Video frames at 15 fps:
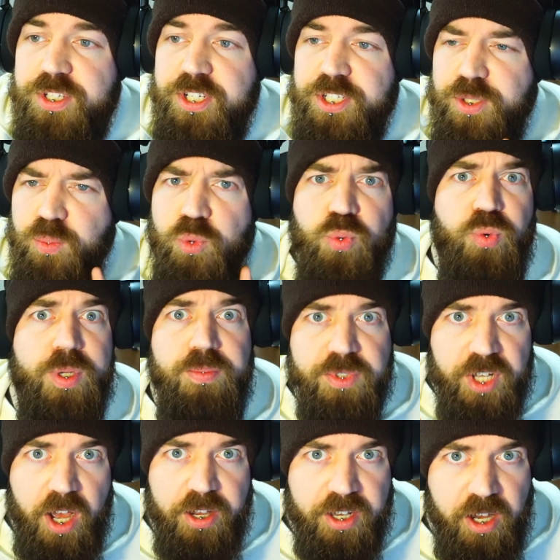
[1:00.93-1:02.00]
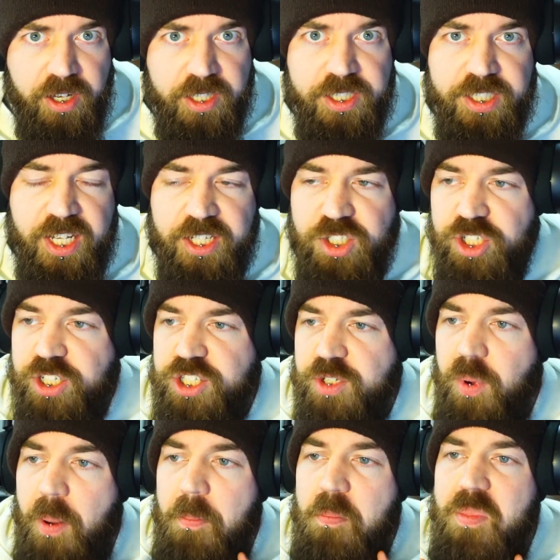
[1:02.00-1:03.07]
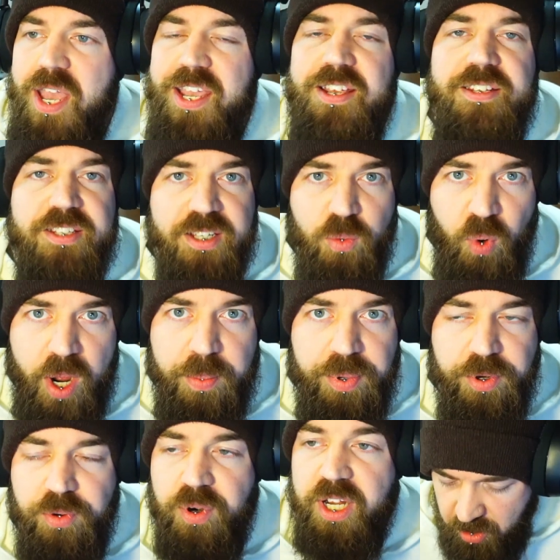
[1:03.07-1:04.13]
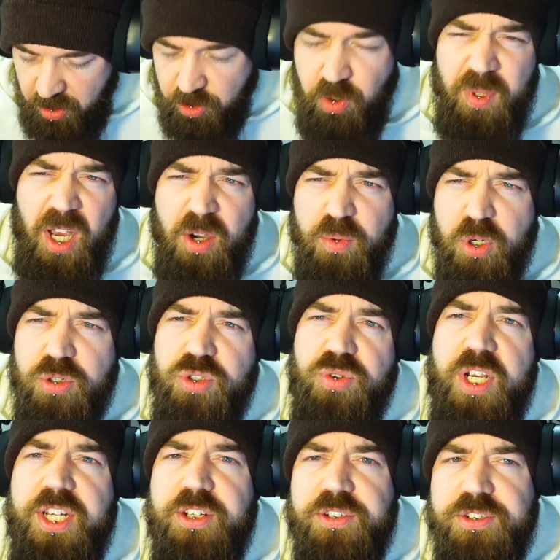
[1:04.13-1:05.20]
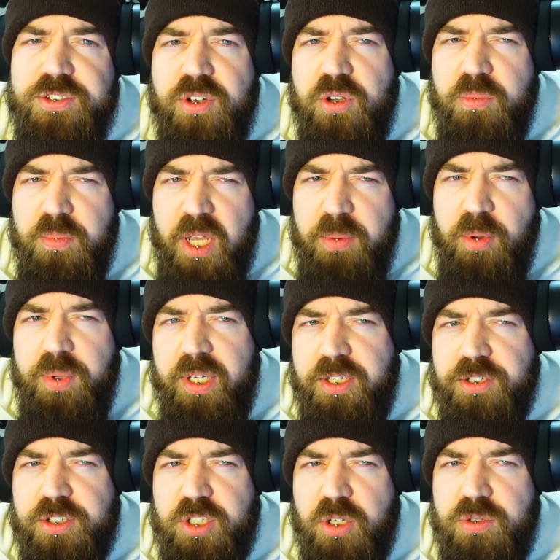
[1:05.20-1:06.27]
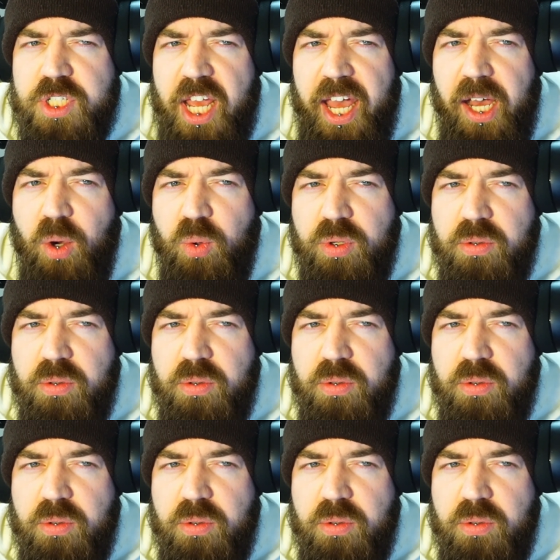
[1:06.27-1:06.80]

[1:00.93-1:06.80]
some grimdark architecture, some amazing weaponry. Although we are rogue traders, so maybe we can just go Tau.